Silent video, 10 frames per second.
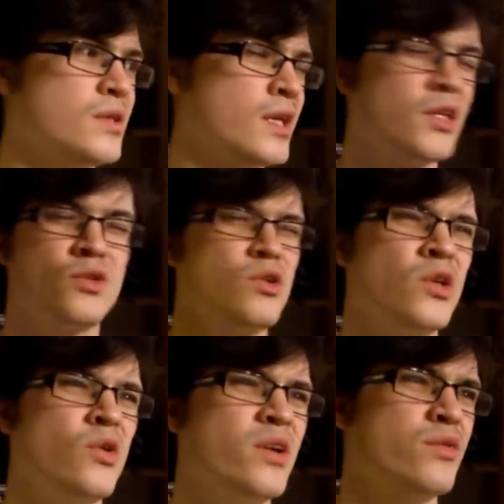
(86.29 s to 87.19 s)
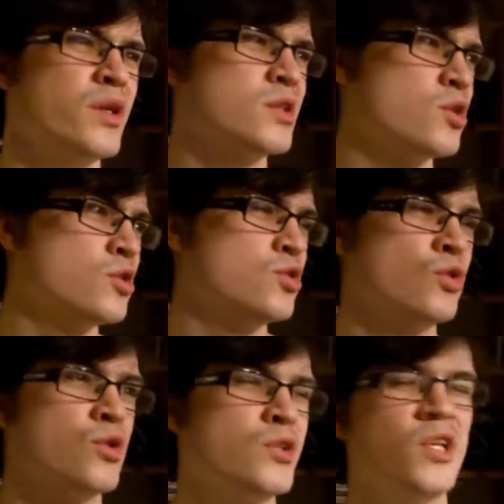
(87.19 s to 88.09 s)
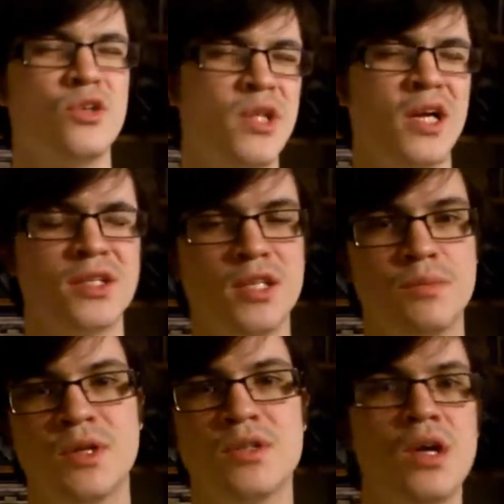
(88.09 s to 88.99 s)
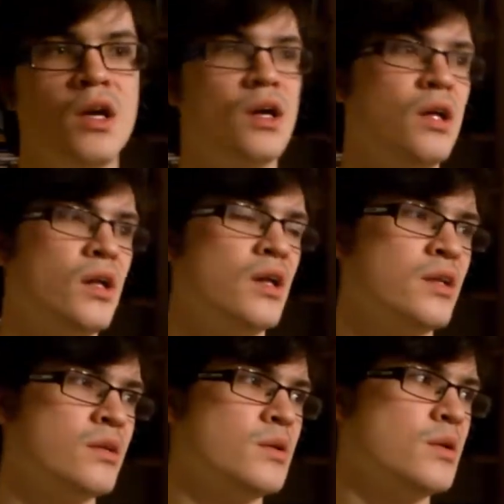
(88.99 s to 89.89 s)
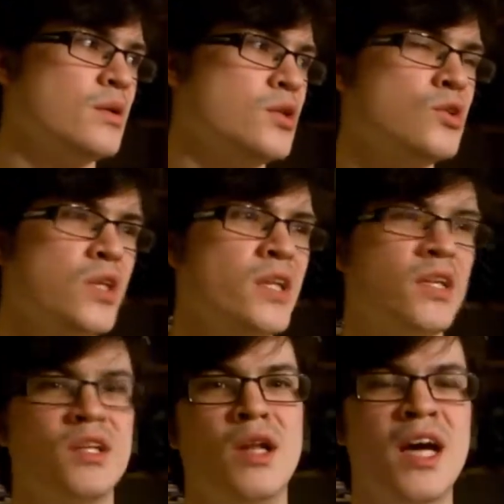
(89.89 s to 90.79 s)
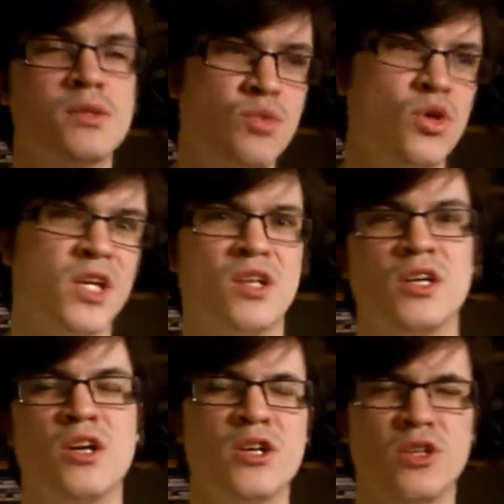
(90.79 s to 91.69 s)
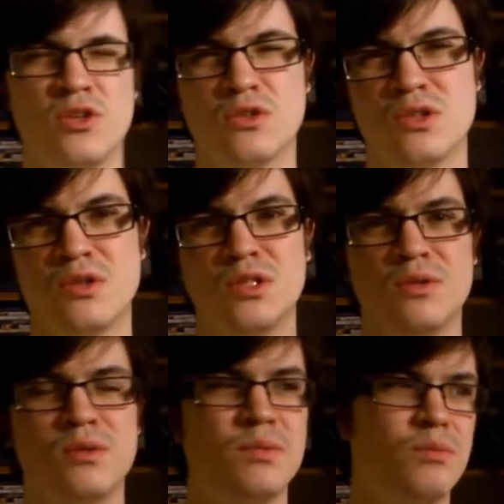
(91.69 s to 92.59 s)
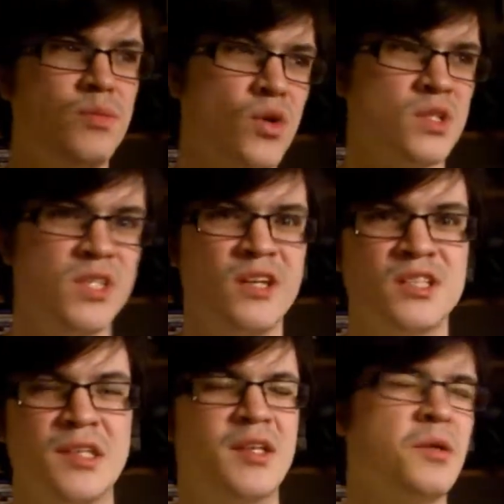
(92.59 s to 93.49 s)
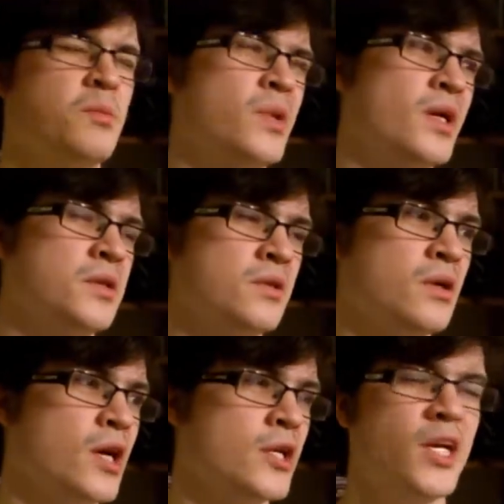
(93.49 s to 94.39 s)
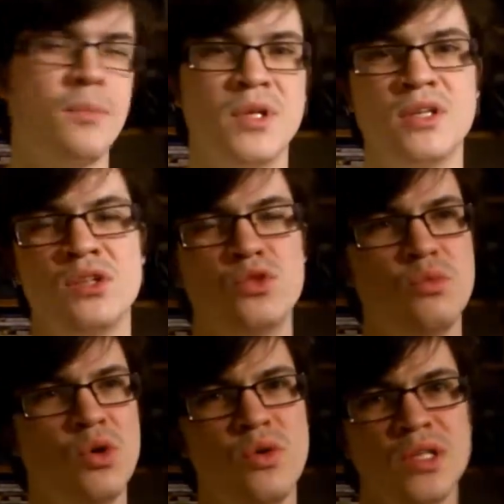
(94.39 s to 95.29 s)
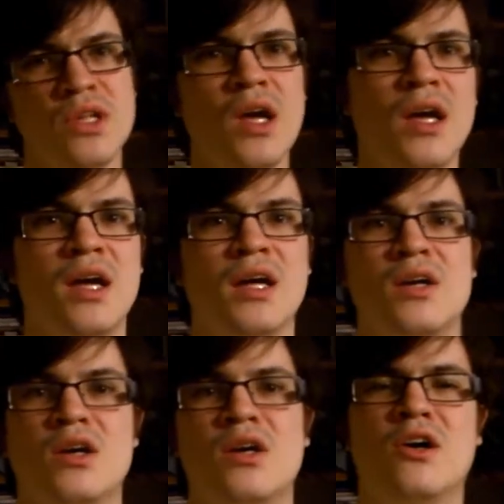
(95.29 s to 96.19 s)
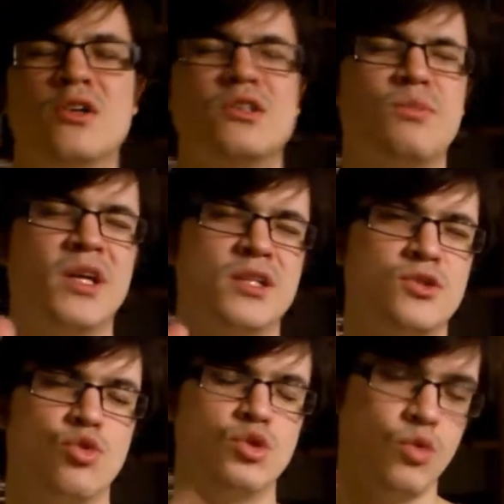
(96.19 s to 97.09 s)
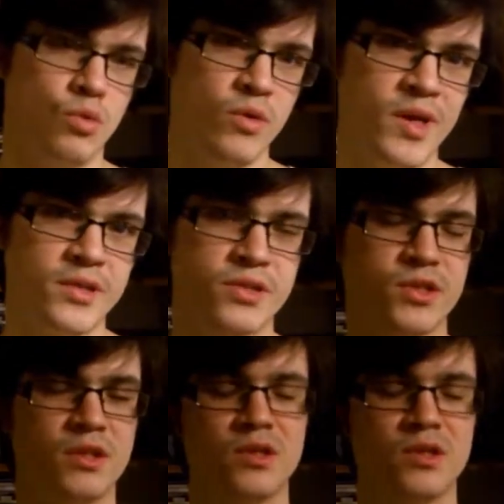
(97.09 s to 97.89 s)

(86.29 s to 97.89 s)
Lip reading: I don't know if it's going to continue direct that, but usually the last book in a young adult book series that have been adapted into movies are split into two movies.